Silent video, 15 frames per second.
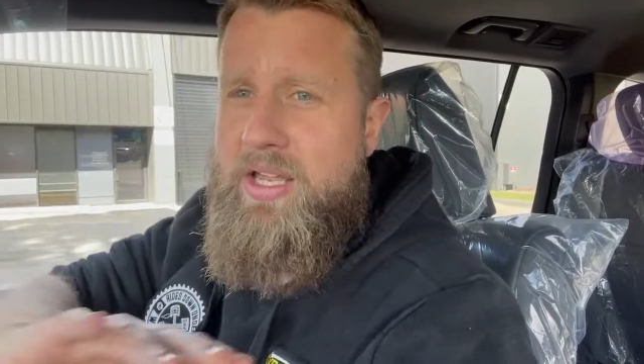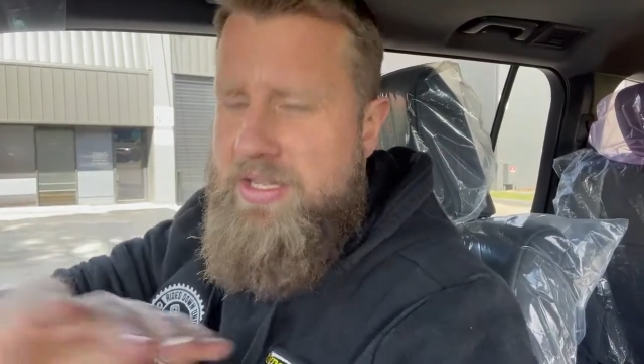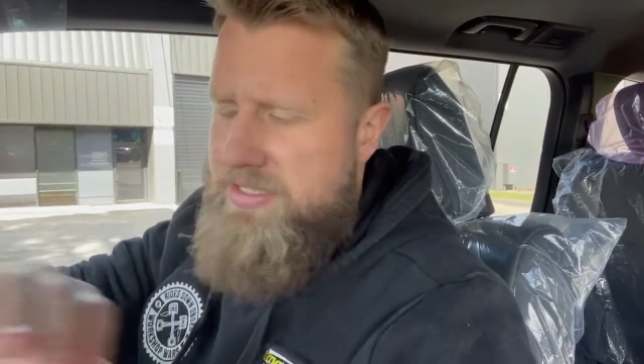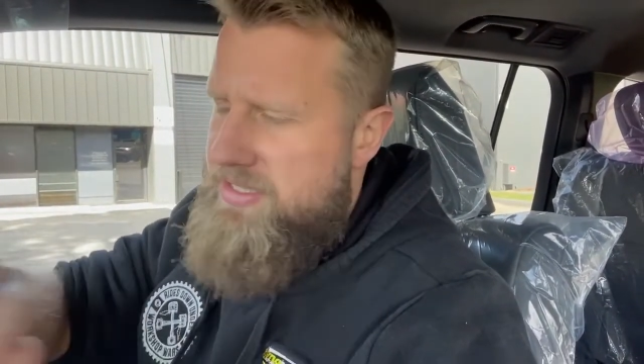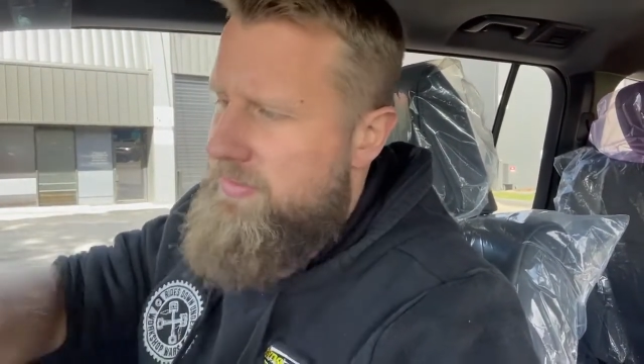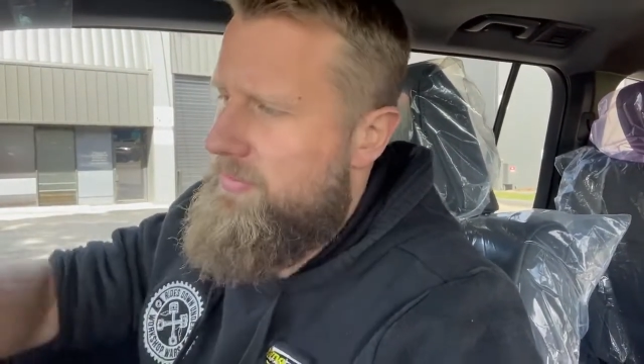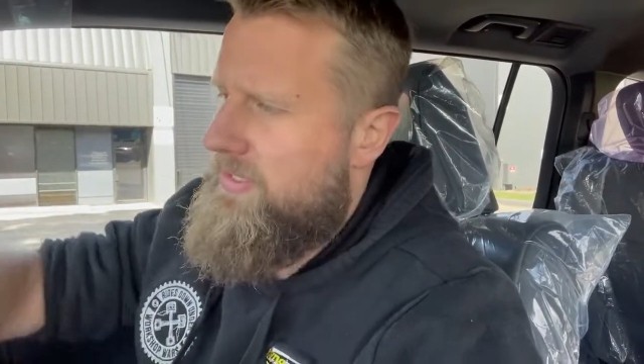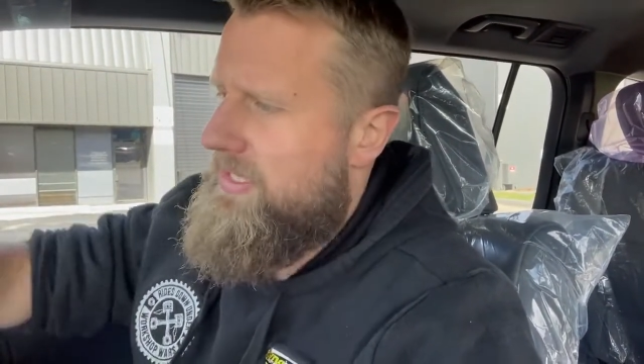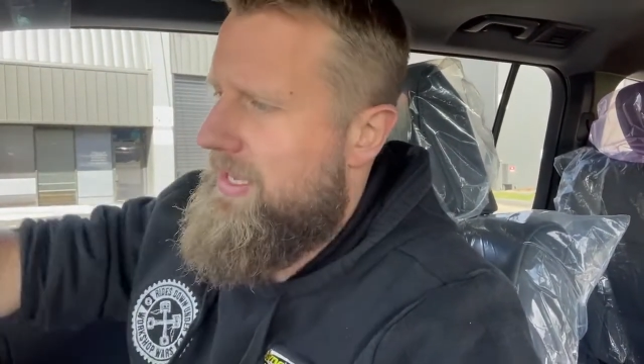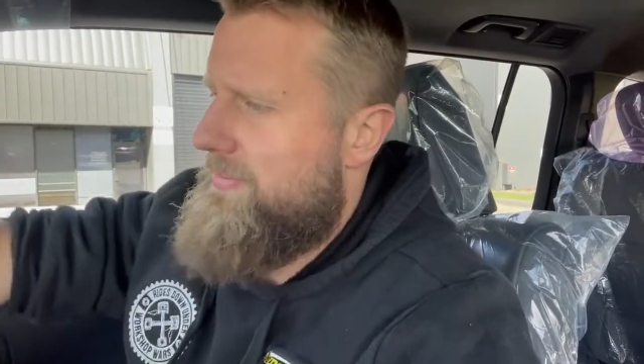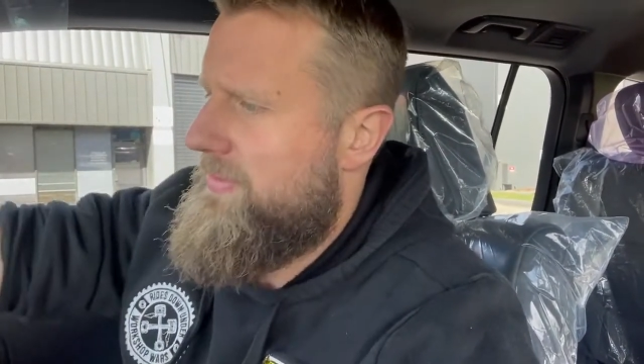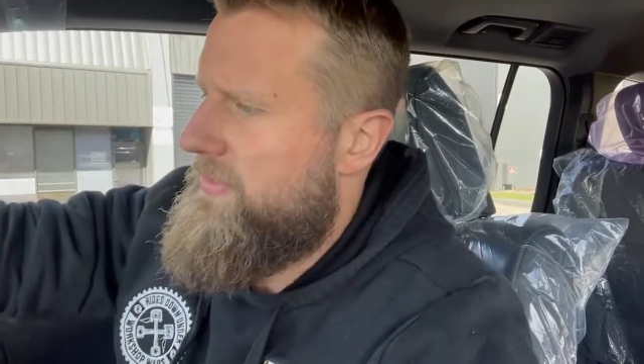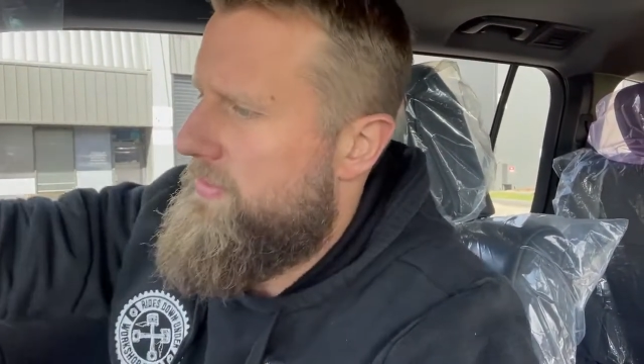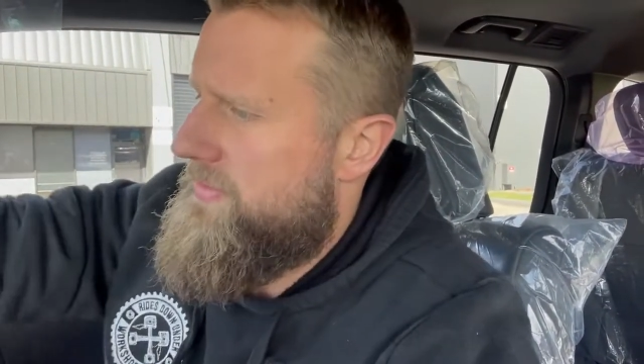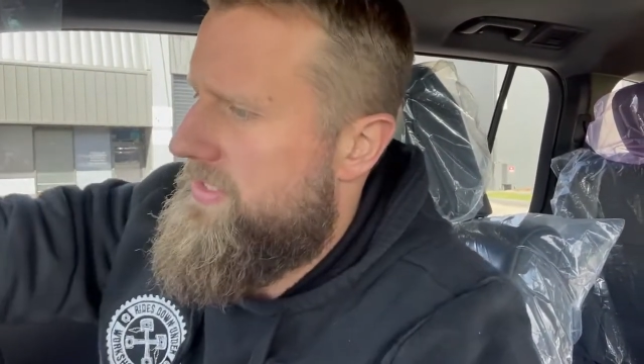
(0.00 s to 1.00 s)
see what the
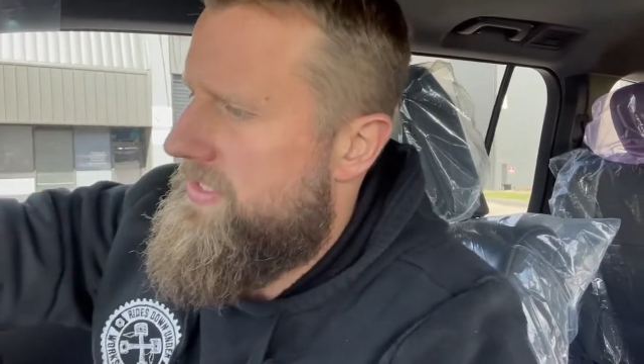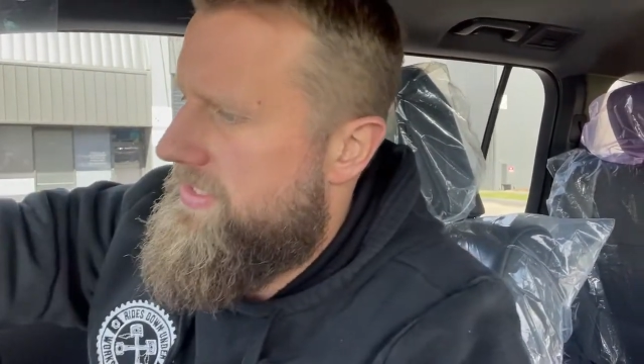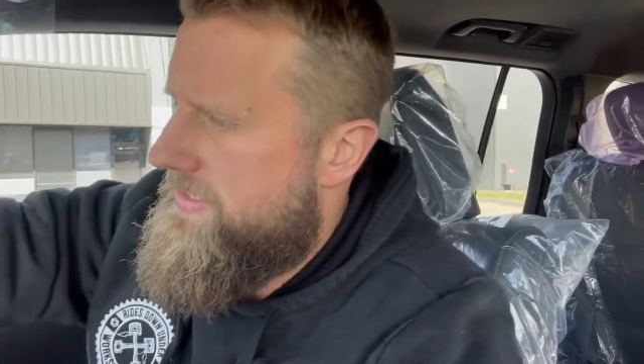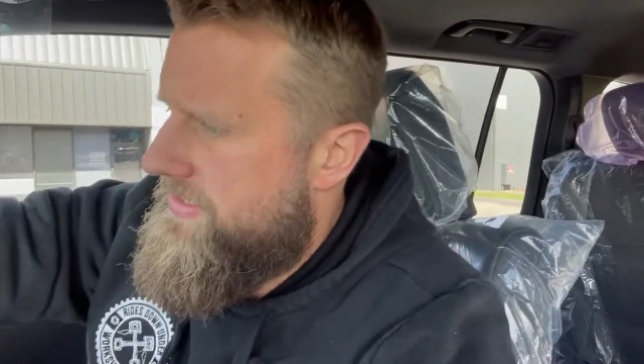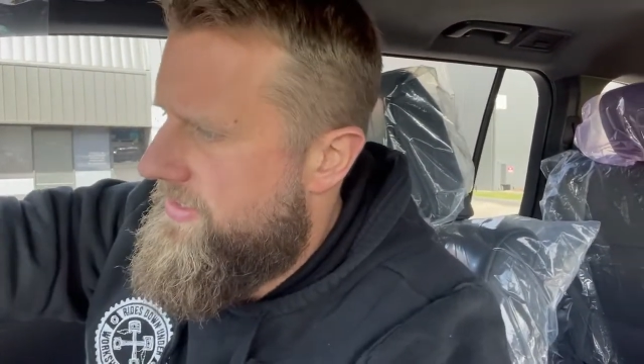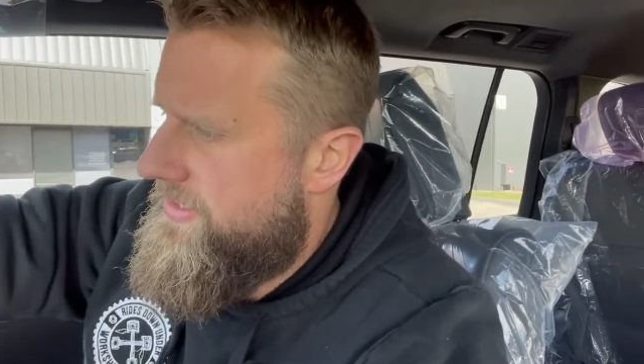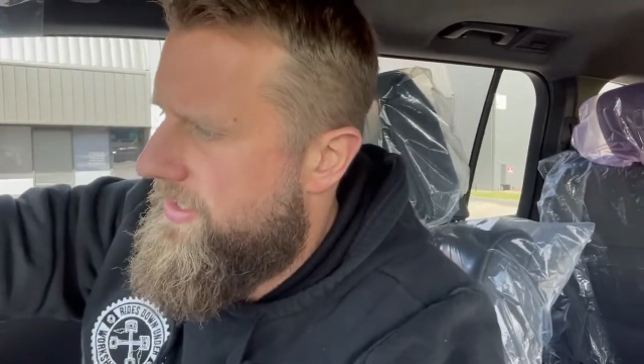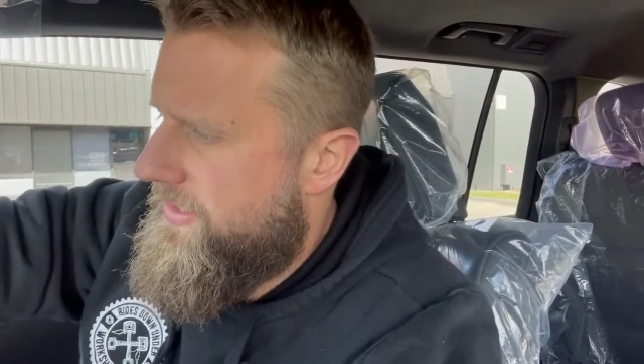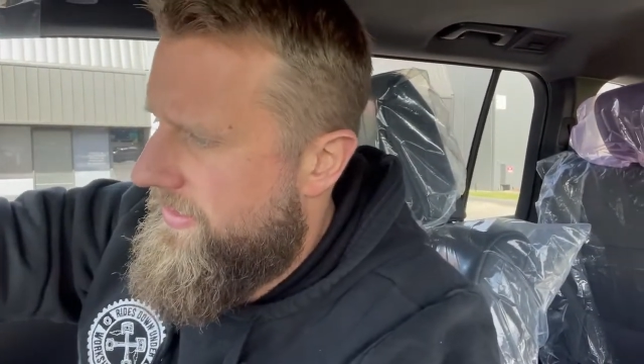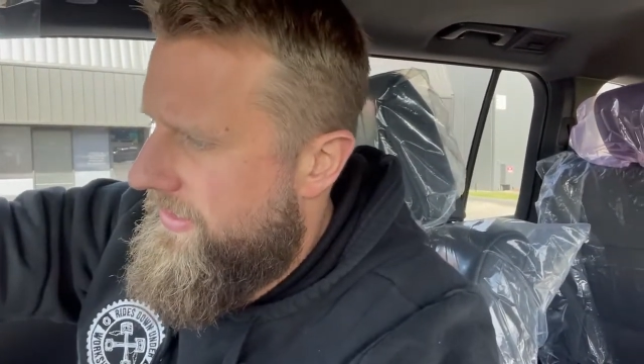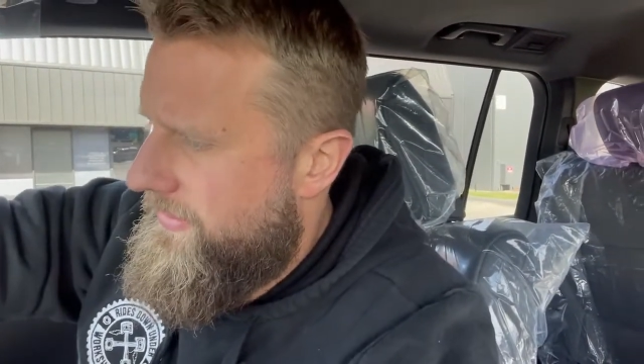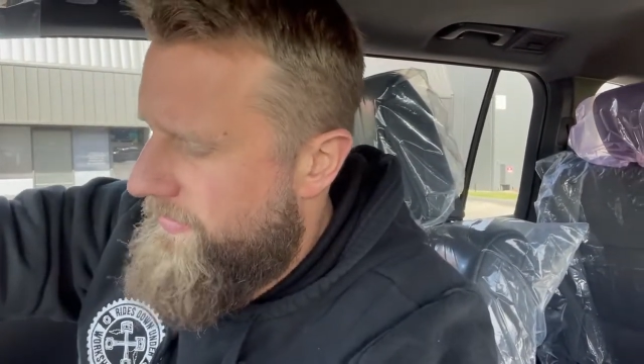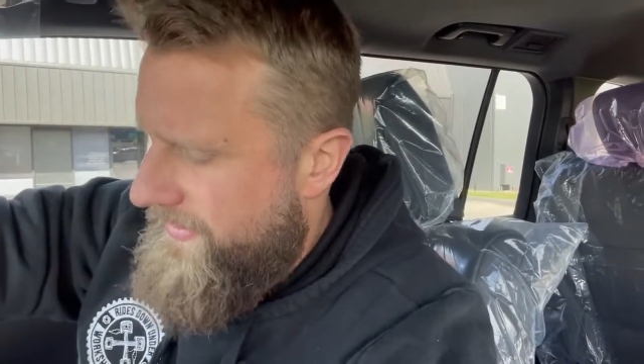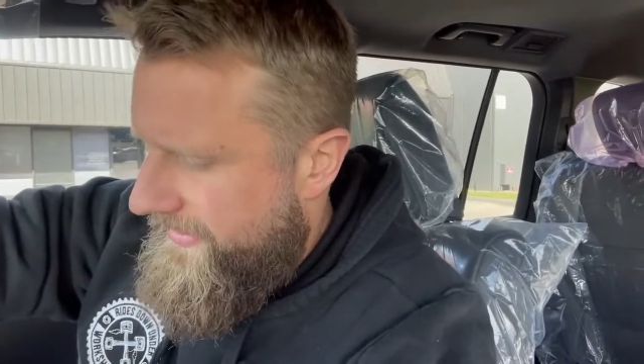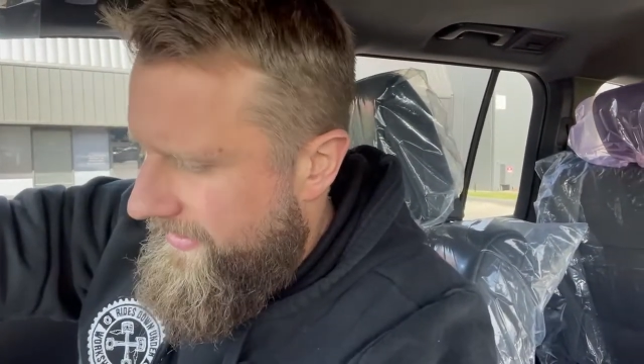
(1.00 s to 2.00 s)
cabin noise is. So
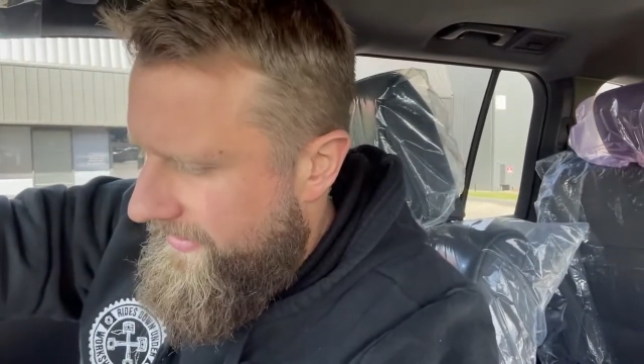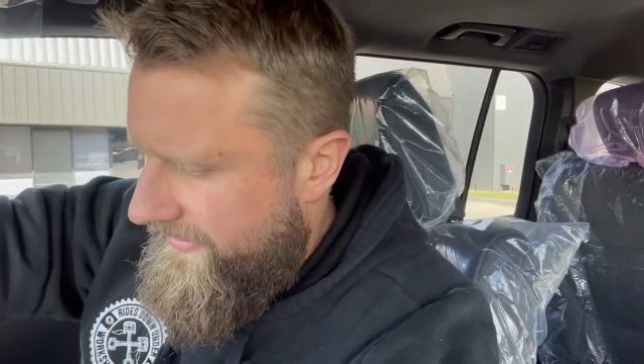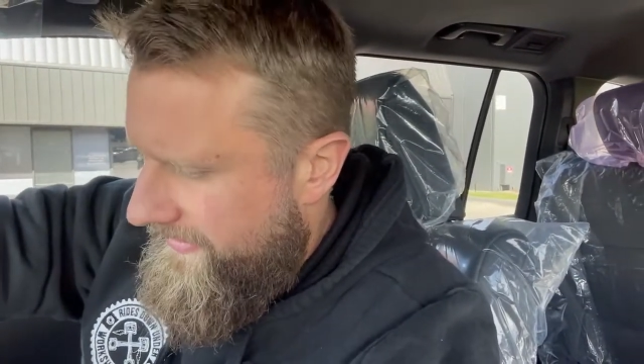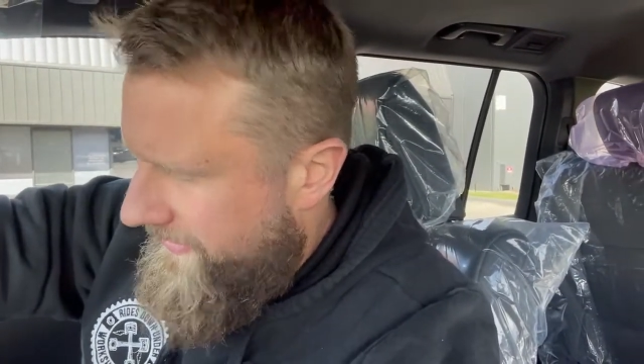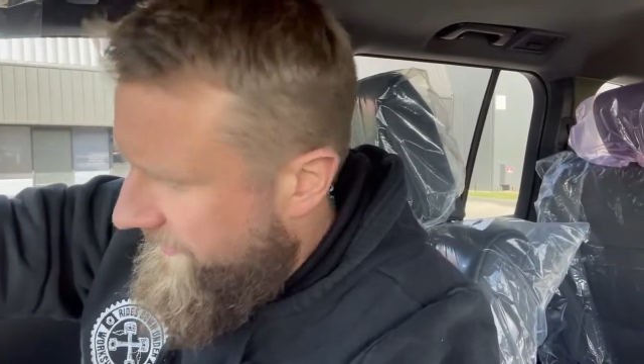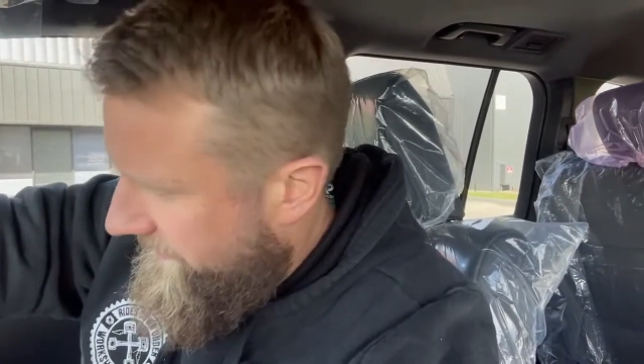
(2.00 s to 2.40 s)
here we go.